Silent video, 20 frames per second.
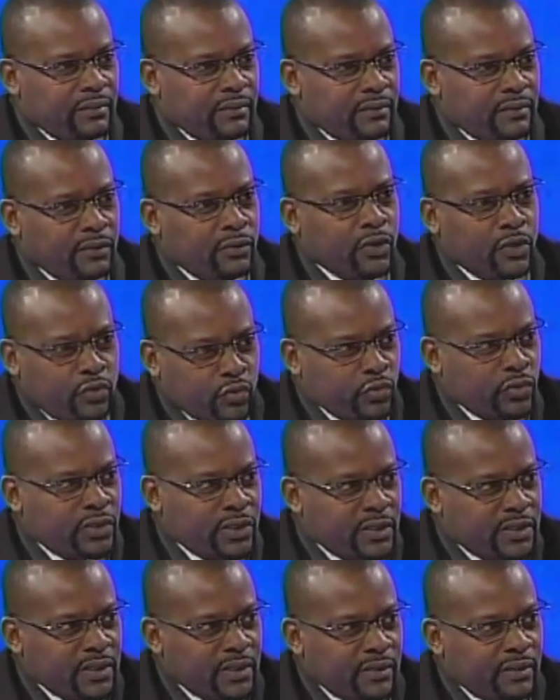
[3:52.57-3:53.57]
You're too
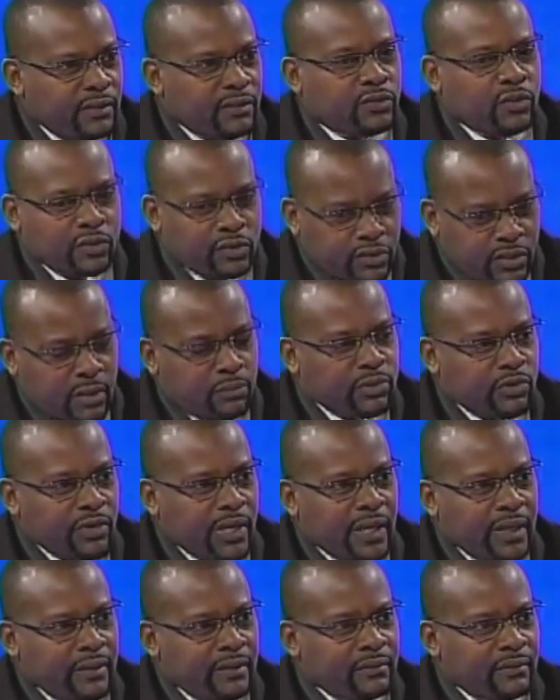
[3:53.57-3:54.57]
sissy, so stop
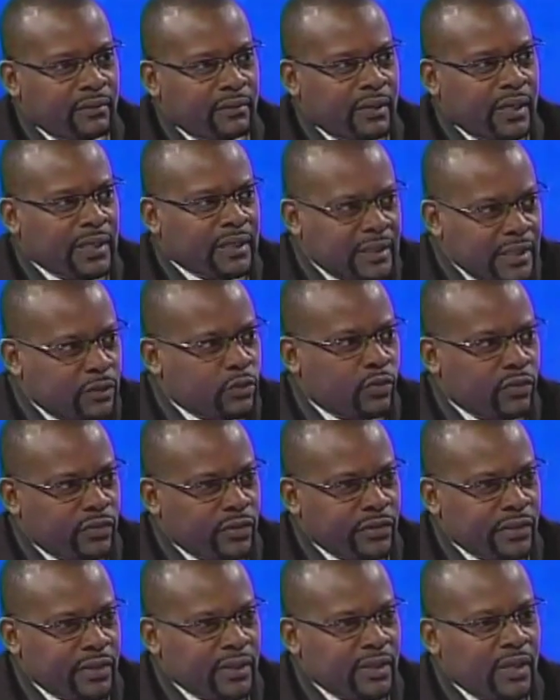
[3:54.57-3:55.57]
crying and get over
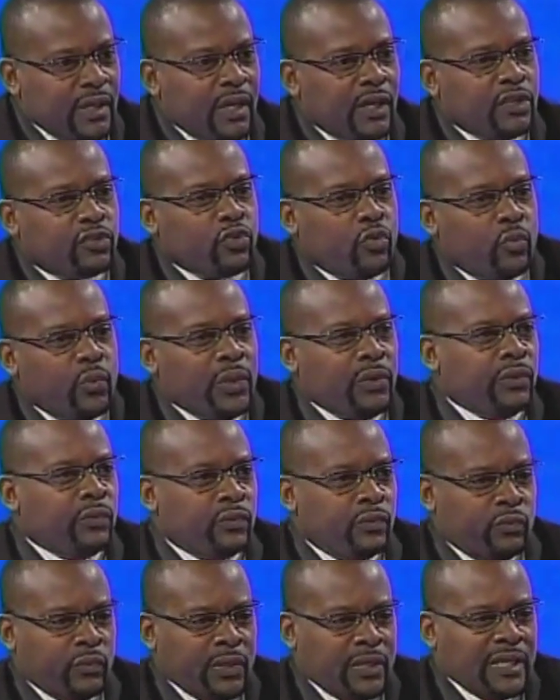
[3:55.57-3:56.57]
it. So we
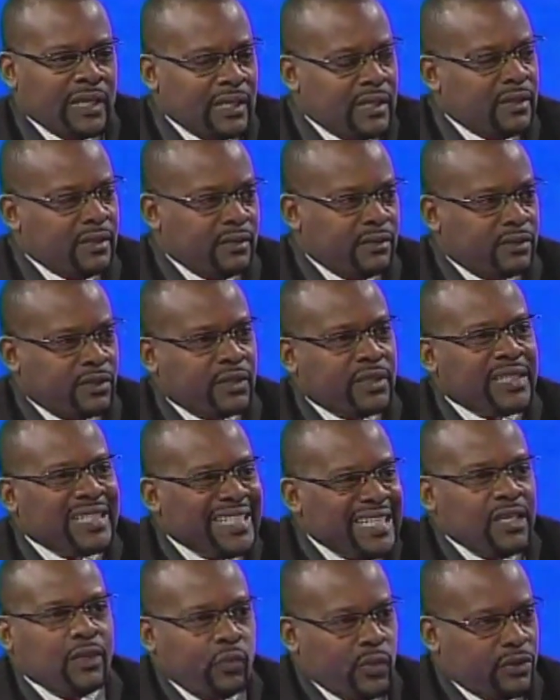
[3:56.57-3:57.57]
learn to
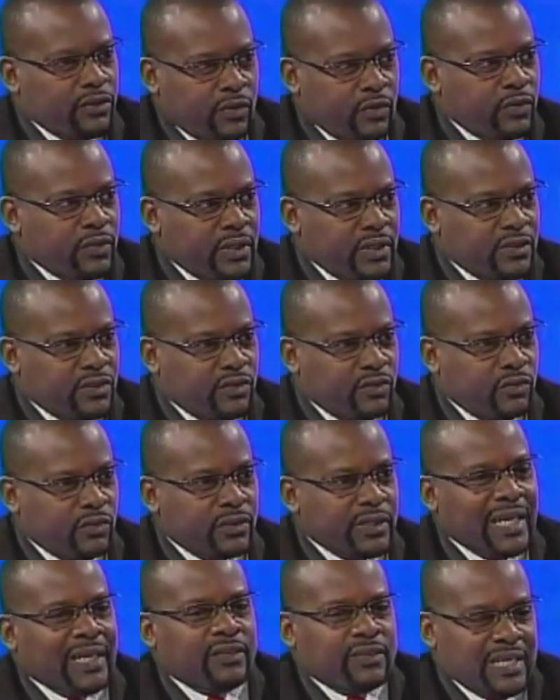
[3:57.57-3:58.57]
deal with our own issues
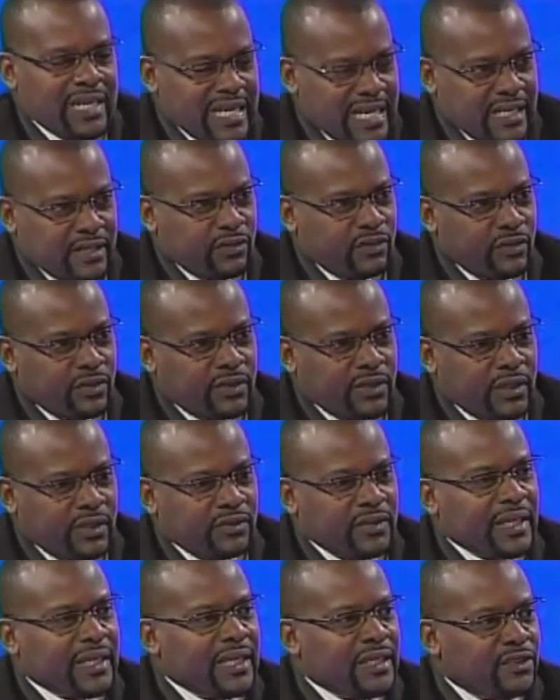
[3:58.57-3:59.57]
and to harden ourselves
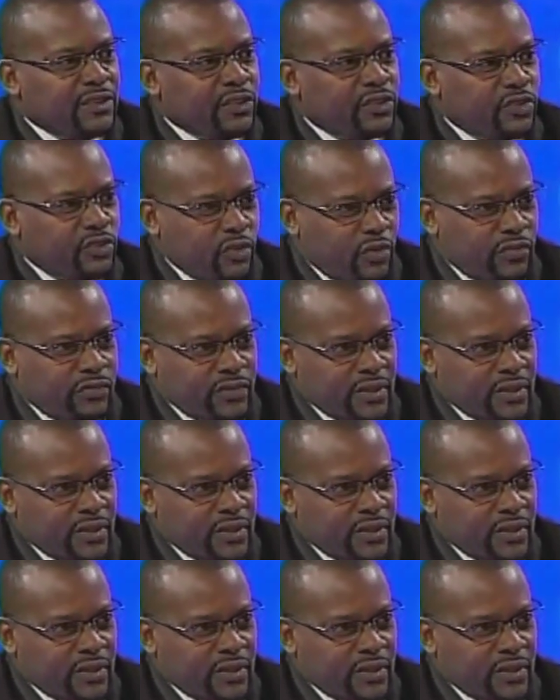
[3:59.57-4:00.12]
against the softer